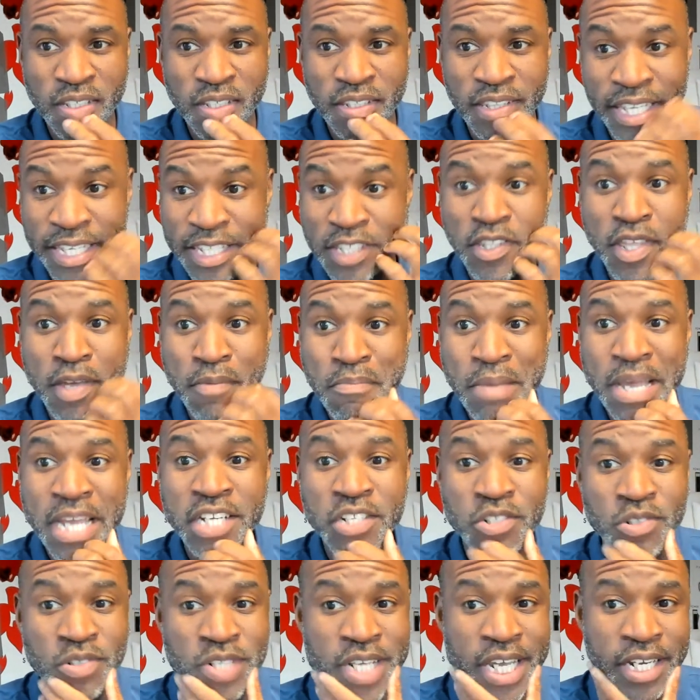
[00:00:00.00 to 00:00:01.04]
Like they
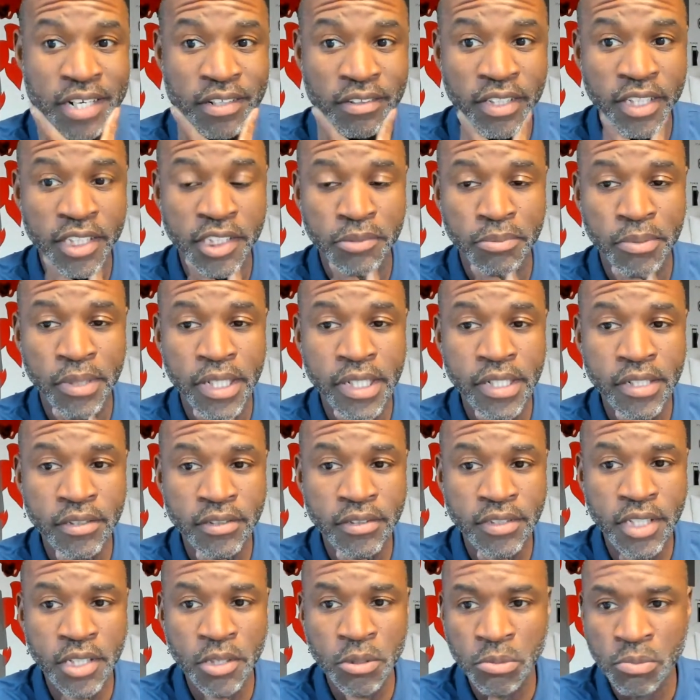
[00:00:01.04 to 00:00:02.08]
made you take your lunch break.
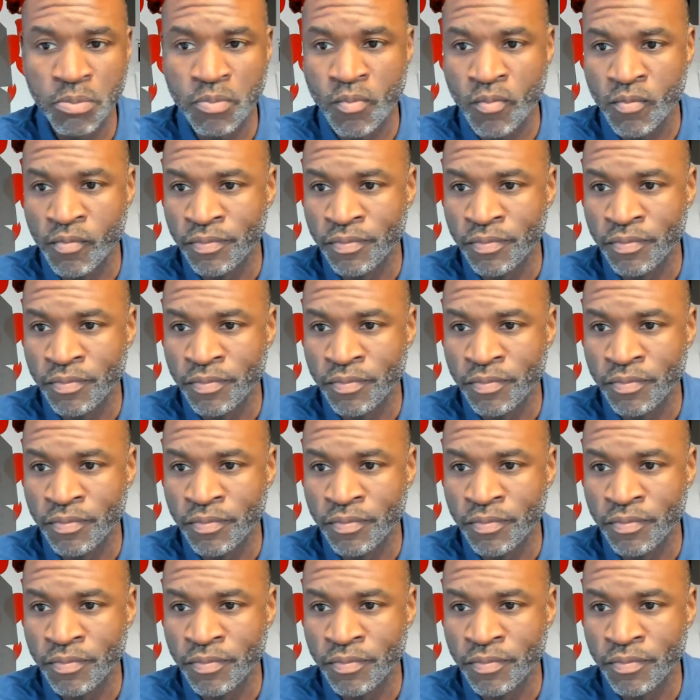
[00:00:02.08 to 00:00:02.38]
So,